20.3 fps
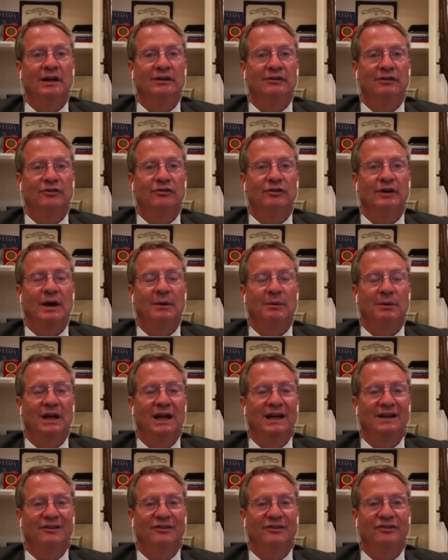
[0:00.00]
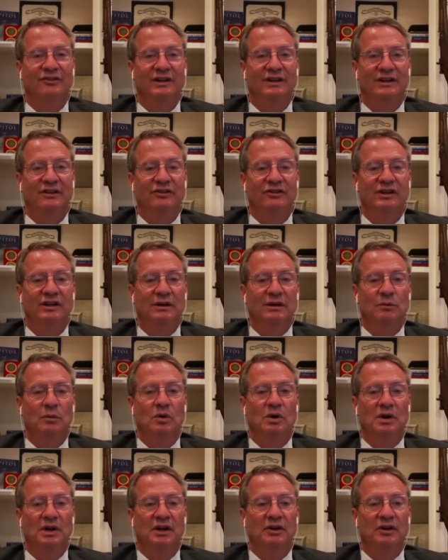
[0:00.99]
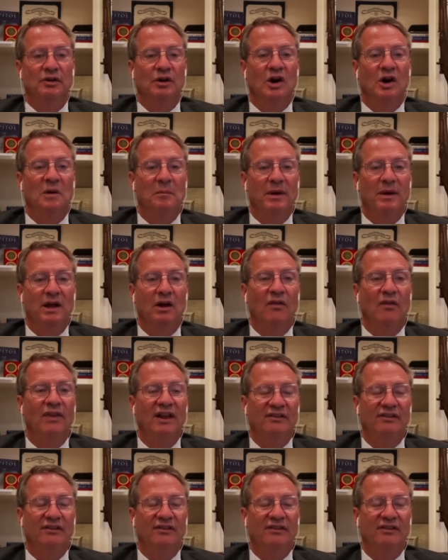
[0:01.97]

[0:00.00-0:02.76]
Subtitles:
I would like to see us get one under our belt